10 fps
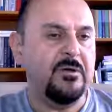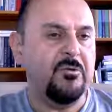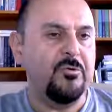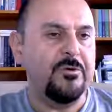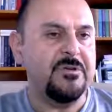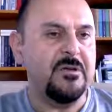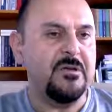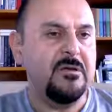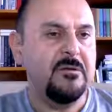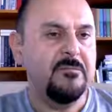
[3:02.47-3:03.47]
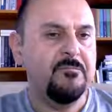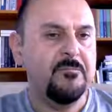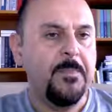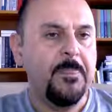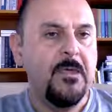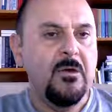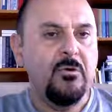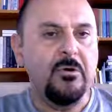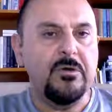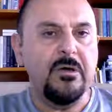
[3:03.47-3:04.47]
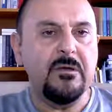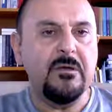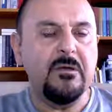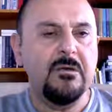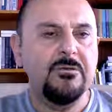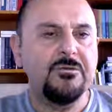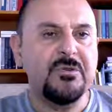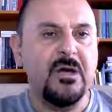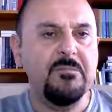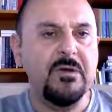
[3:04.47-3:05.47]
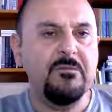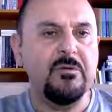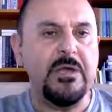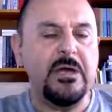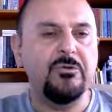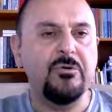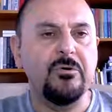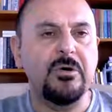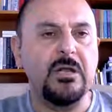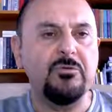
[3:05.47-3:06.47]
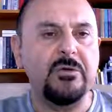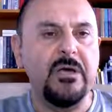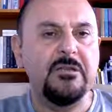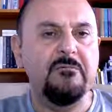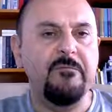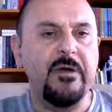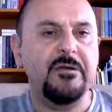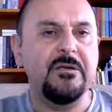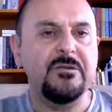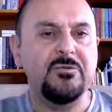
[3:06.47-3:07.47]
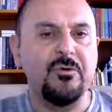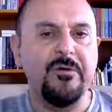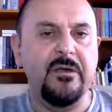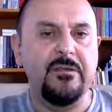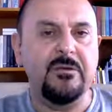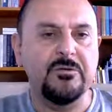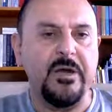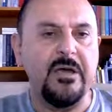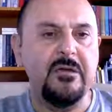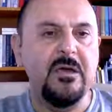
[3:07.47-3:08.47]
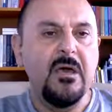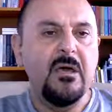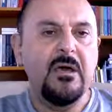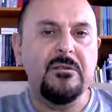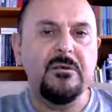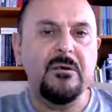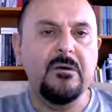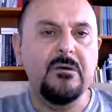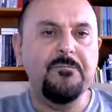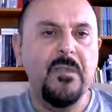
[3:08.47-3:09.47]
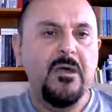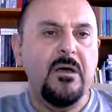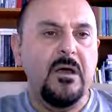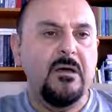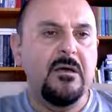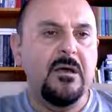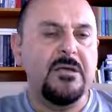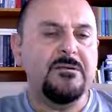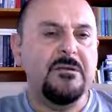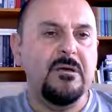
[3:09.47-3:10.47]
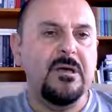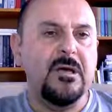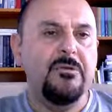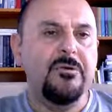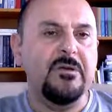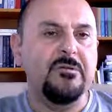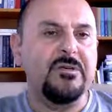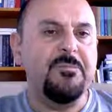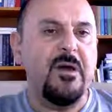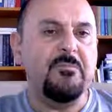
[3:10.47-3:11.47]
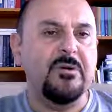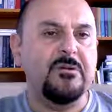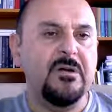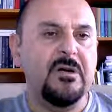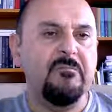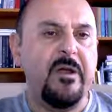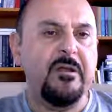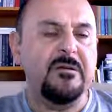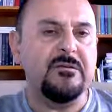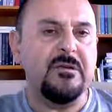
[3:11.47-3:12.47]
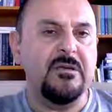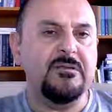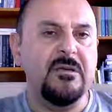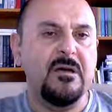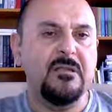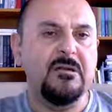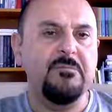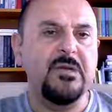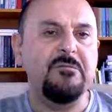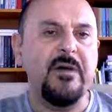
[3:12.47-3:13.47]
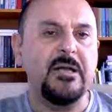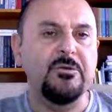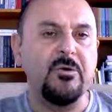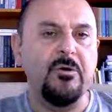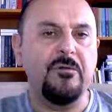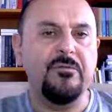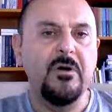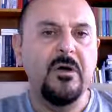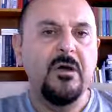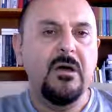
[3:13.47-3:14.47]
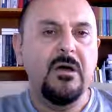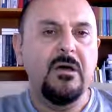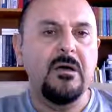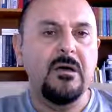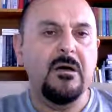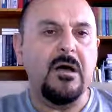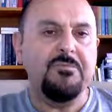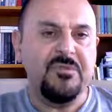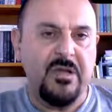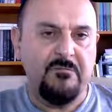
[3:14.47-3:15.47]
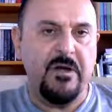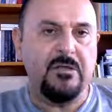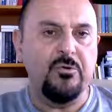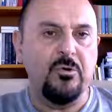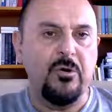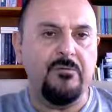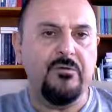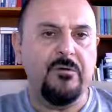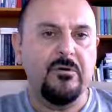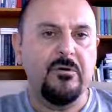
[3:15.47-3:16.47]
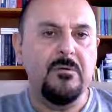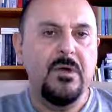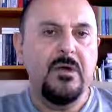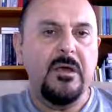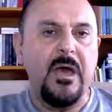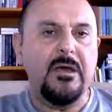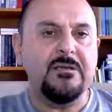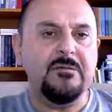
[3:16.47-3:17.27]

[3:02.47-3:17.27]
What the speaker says: using. Okay, this time we'd like to calculate variance of an array, and as you can remember, variance is the mean value of abstract value of x